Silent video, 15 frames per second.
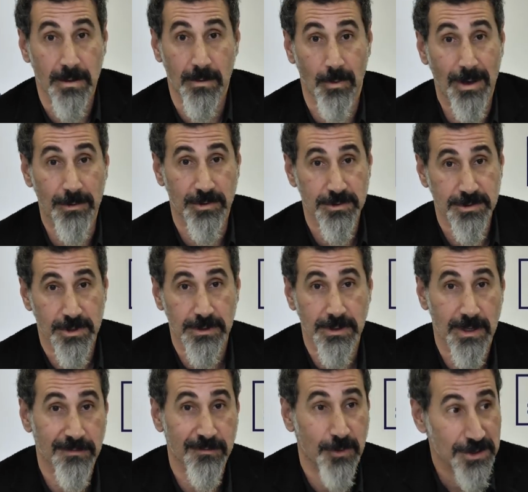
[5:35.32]
Wow, those are a
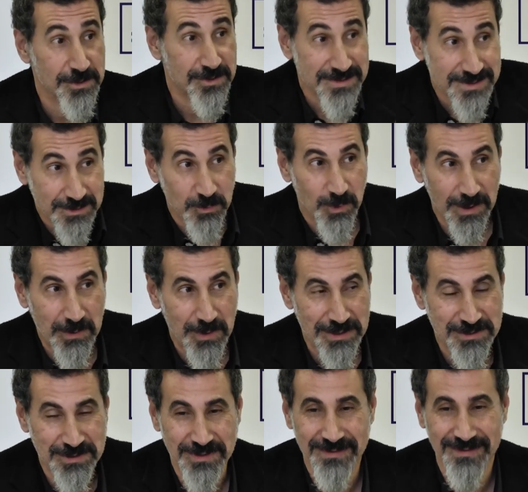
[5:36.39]
lot of questions in one
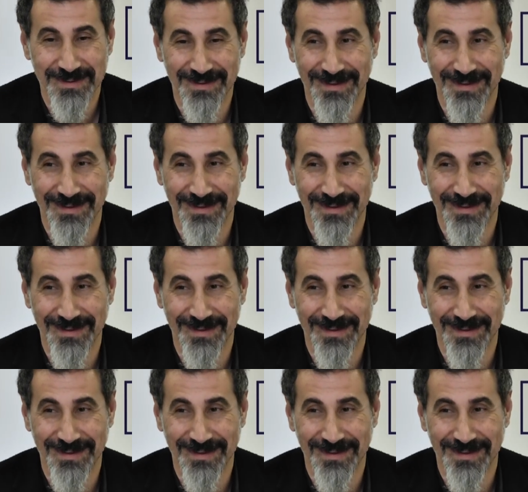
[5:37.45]
question.